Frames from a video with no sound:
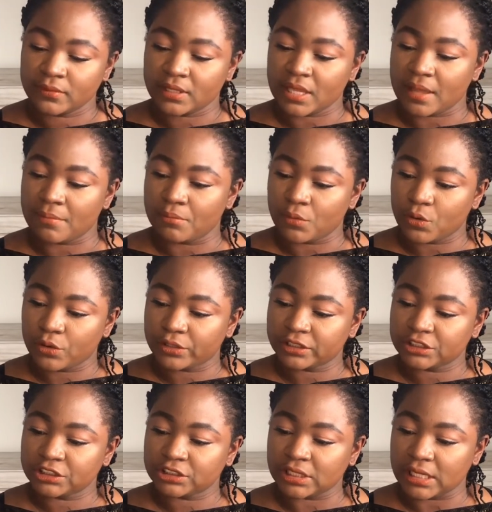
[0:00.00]
Amore
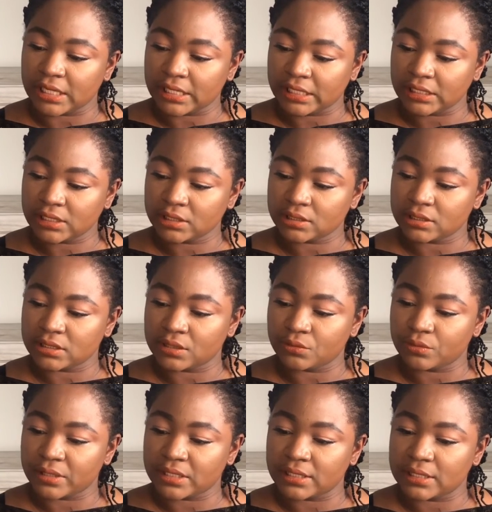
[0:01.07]
Shine
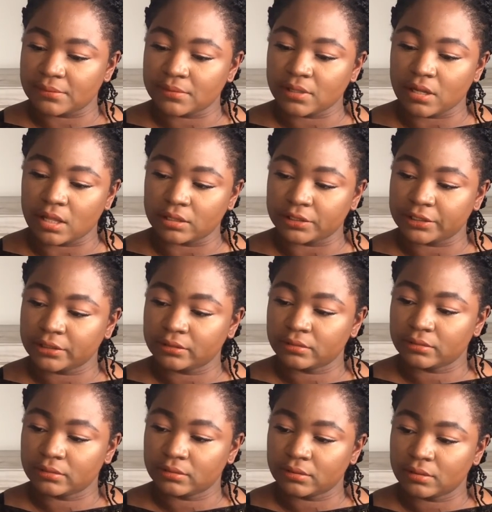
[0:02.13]
liquid lip color
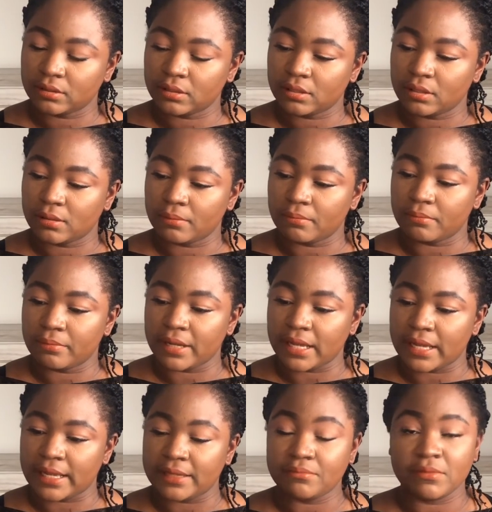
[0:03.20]

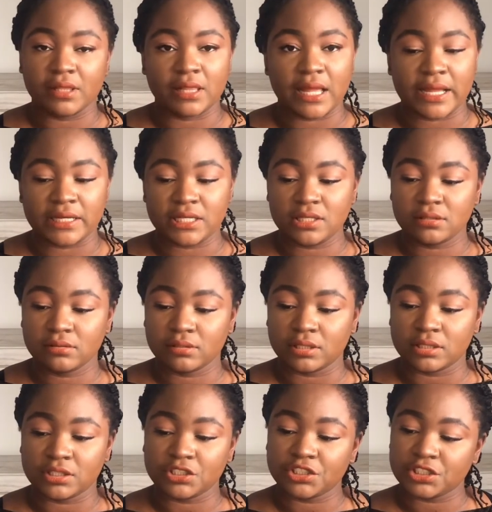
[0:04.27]
by Milani
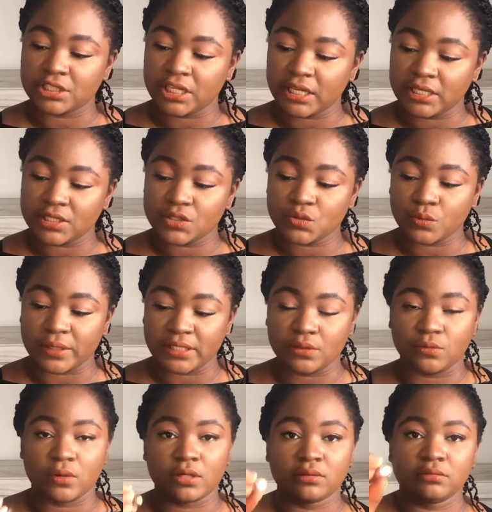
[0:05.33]
in the shade
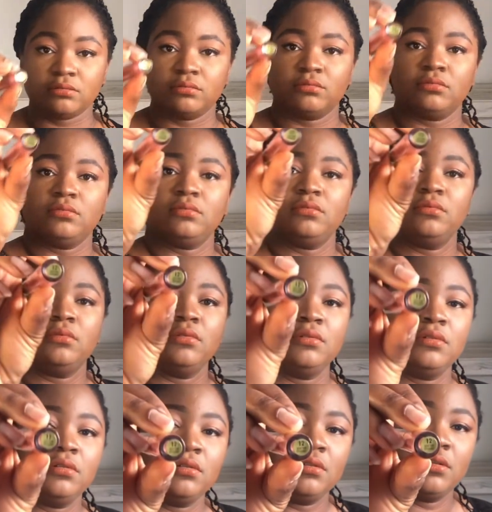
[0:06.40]
21.
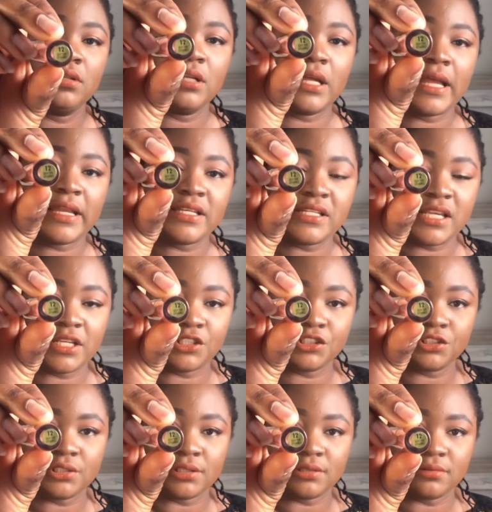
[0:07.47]

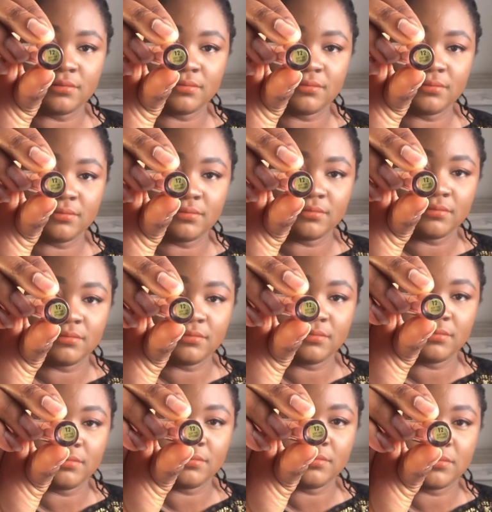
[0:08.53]
Addiction,
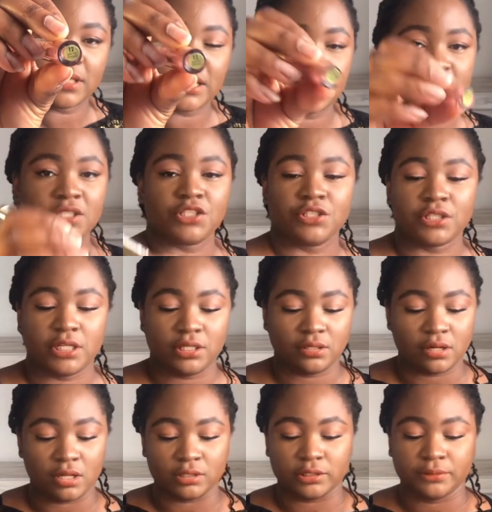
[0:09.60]
that's the shade
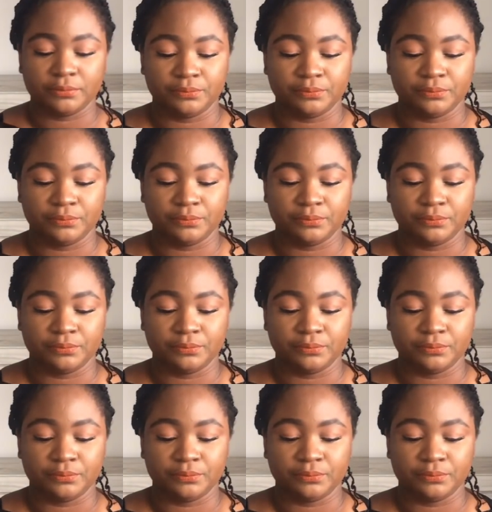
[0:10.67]
color.